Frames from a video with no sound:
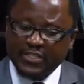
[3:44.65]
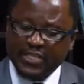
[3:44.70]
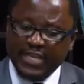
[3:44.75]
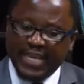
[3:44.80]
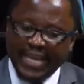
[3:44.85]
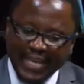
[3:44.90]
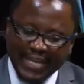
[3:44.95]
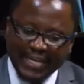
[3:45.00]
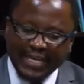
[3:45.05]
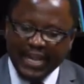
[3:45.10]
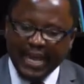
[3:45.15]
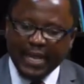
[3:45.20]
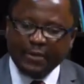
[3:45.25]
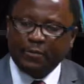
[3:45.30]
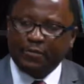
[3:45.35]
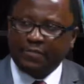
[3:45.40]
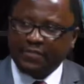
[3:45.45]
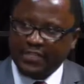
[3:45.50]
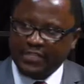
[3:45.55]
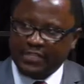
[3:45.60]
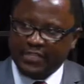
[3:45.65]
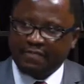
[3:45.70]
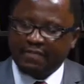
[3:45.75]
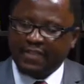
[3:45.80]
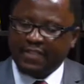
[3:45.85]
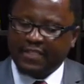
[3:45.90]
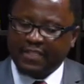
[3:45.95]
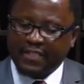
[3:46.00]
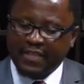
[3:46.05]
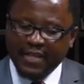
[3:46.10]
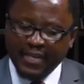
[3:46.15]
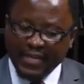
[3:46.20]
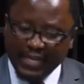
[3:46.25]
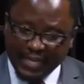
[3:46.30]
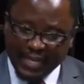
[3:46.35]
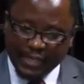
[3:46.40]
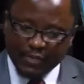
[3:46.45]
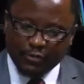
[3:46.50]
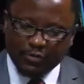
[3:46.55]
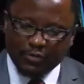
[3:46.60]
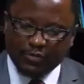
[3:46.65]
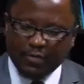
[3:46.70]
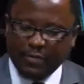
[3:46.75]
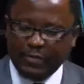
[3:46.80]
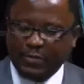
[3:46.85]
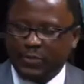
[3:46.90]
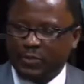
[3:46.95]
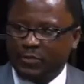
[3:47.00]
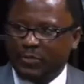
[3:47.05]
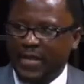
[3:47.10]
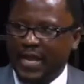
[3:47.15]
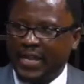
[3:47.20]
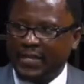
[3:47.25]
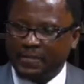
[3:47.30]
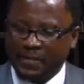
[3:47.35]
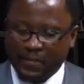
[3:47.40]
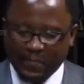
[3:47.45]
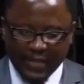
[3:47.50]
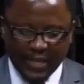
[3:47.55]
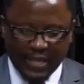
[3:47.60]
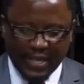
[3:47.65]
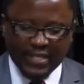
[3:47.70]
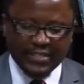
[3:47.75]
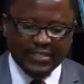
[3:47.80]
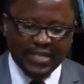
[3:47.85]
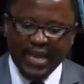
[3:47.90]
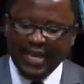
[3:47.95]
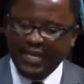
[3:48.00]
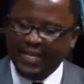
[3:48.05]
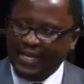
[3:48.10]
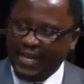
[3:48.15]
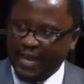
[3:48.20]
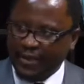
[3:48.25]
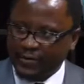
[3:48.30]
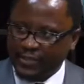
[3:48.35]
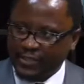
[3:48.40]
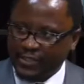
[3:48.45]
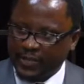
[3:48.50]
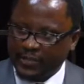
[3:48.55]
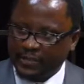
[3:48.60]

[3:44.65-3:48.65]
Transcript: in line with the 7th National Development Plan, is agriculture,